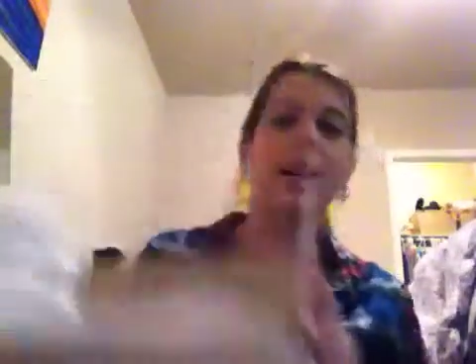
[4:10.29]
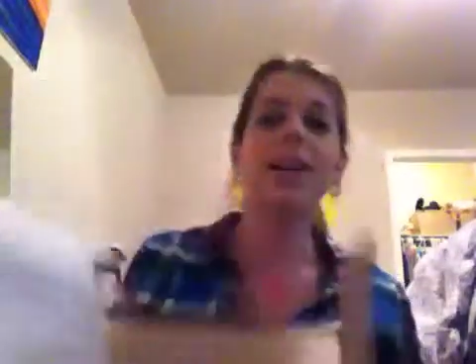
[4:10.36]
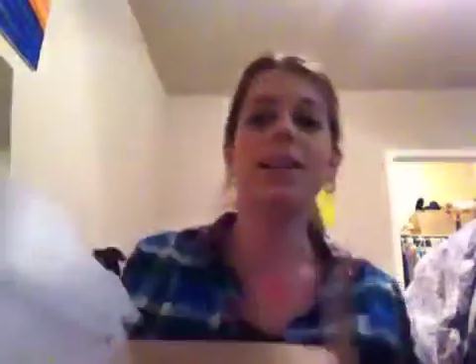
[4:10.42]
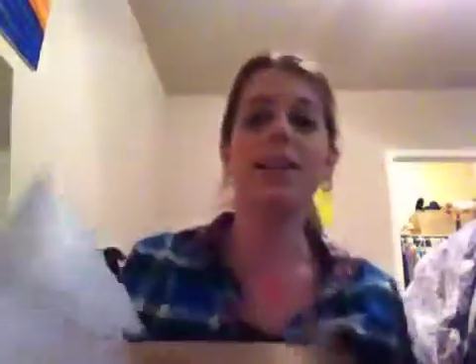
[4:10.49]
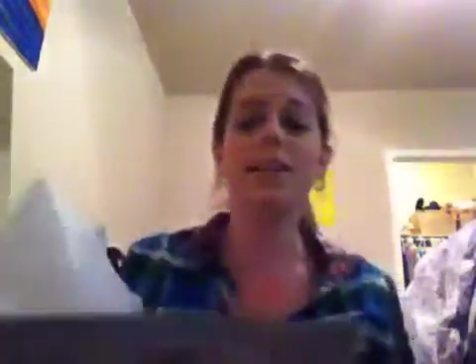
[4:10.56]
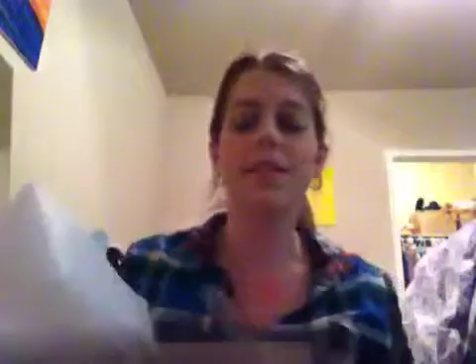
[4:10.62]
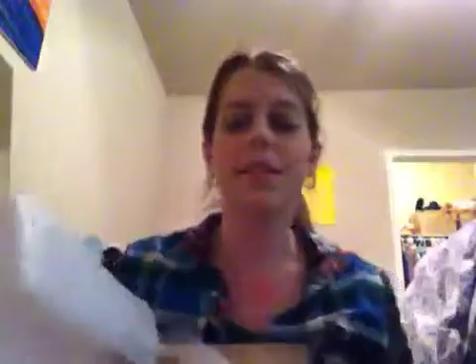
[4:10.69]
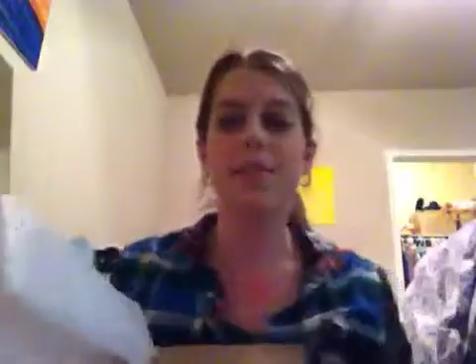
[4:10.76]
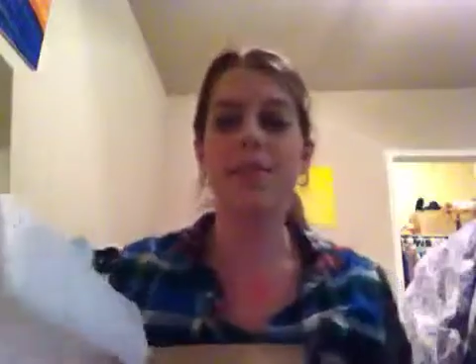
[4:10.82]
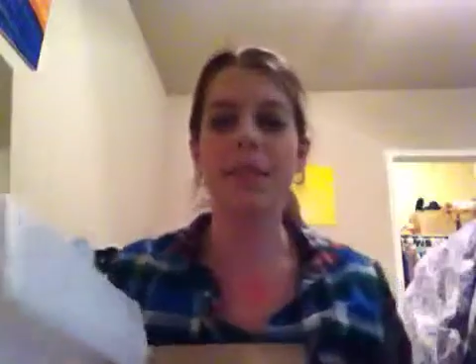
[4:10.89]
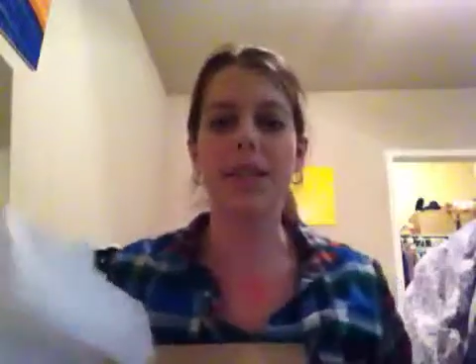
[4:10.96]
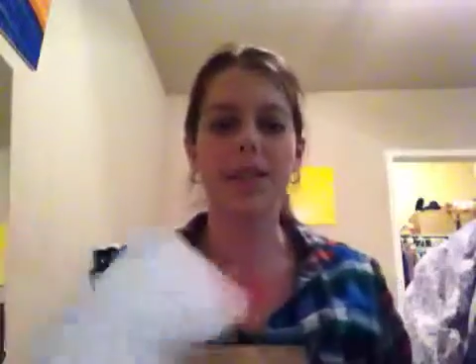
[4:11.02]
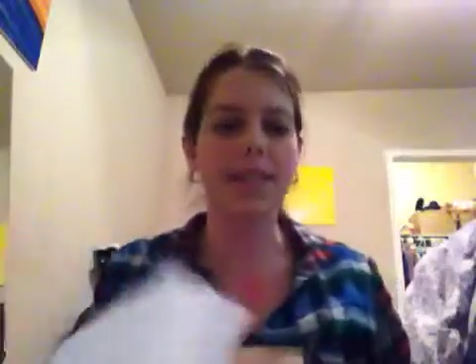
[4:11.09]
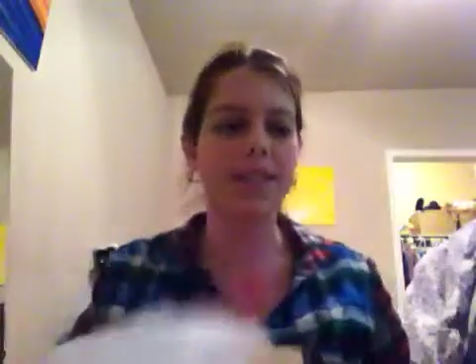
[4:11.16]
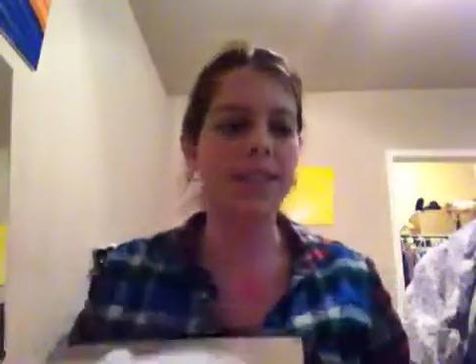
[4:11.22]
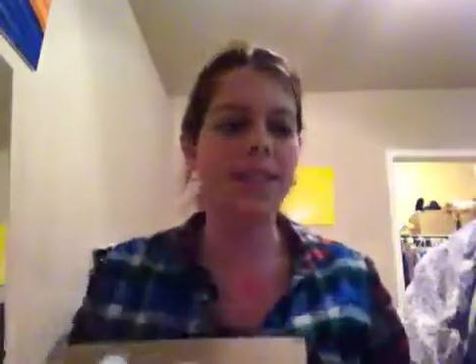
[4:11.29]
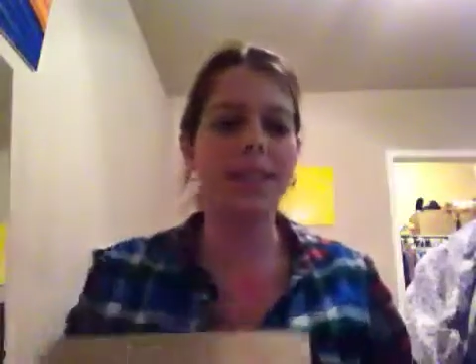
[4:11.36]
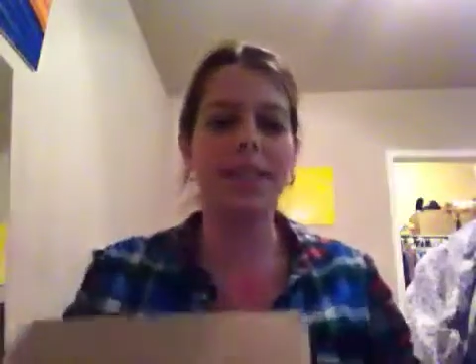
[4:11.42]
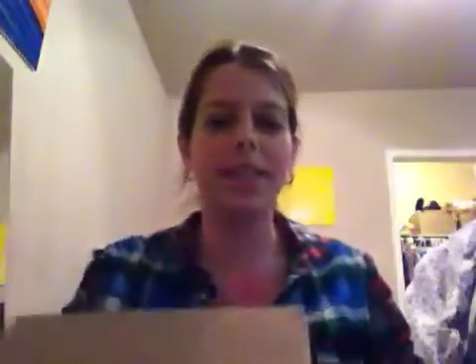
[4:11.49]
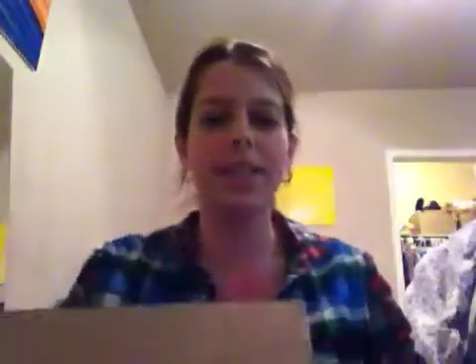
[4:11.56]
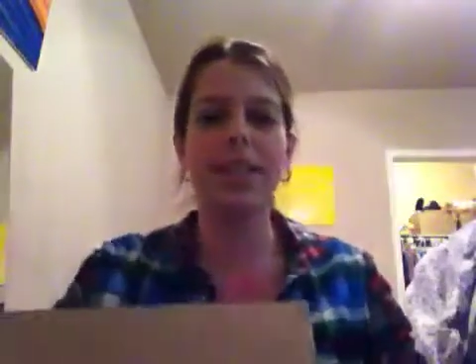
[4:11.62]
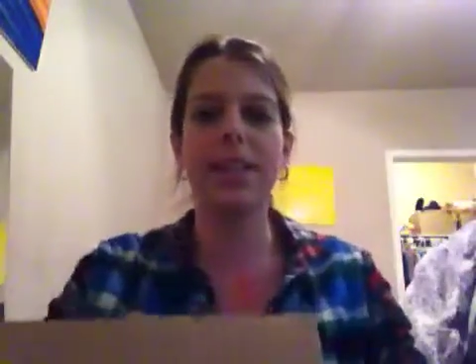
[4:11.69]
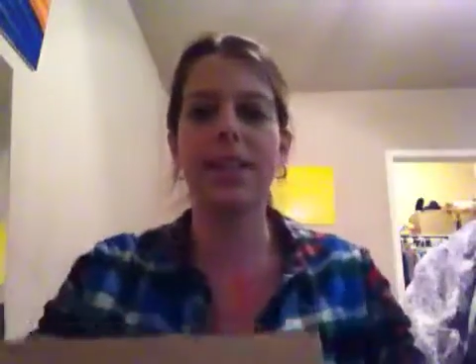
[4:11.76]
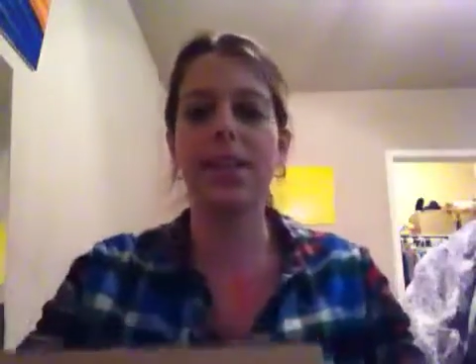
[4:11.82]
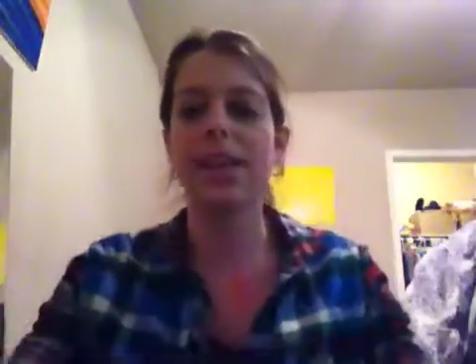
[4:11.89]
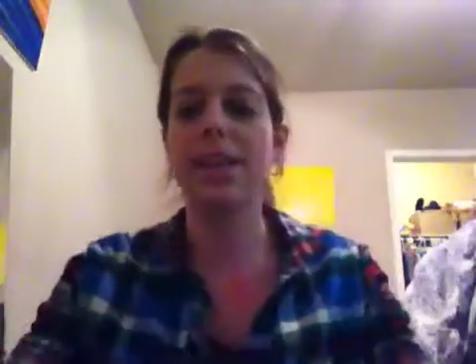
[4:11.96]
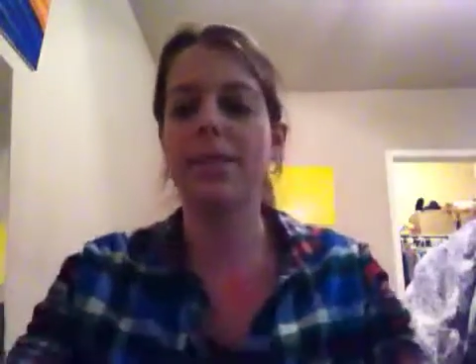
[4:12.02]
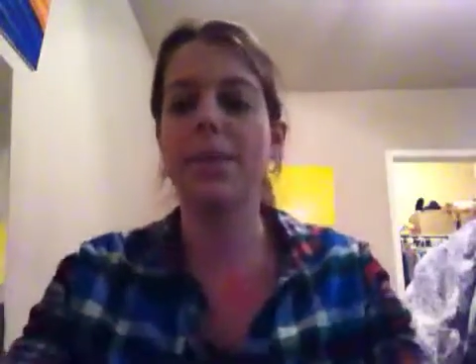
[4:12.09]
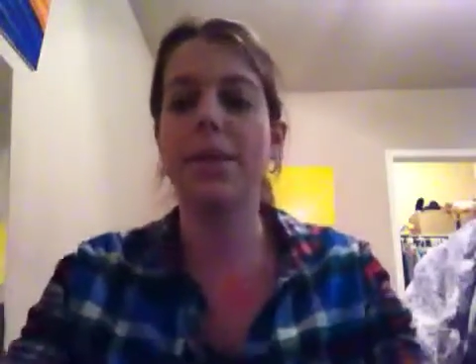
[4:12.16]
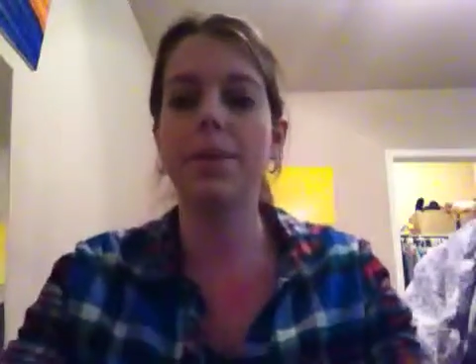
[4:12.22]
I love this place. Like,
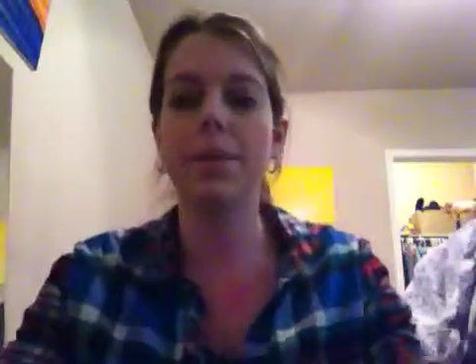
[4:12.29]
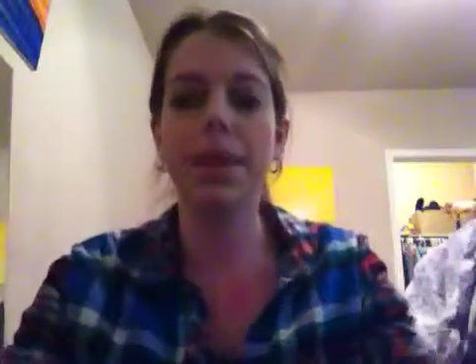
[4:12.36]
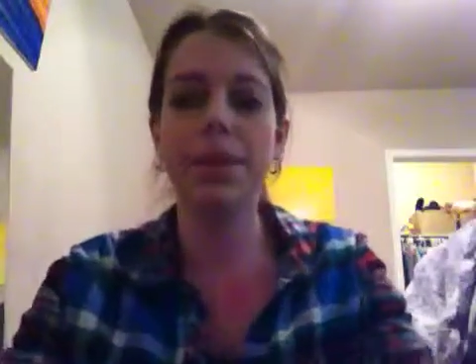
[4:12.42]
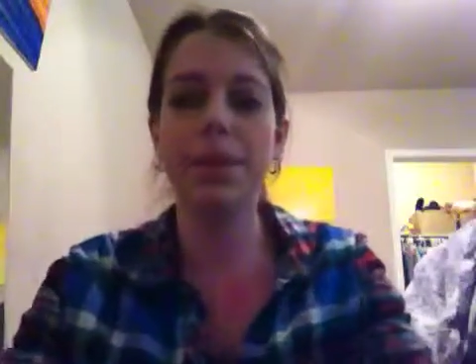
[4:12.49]
I spend way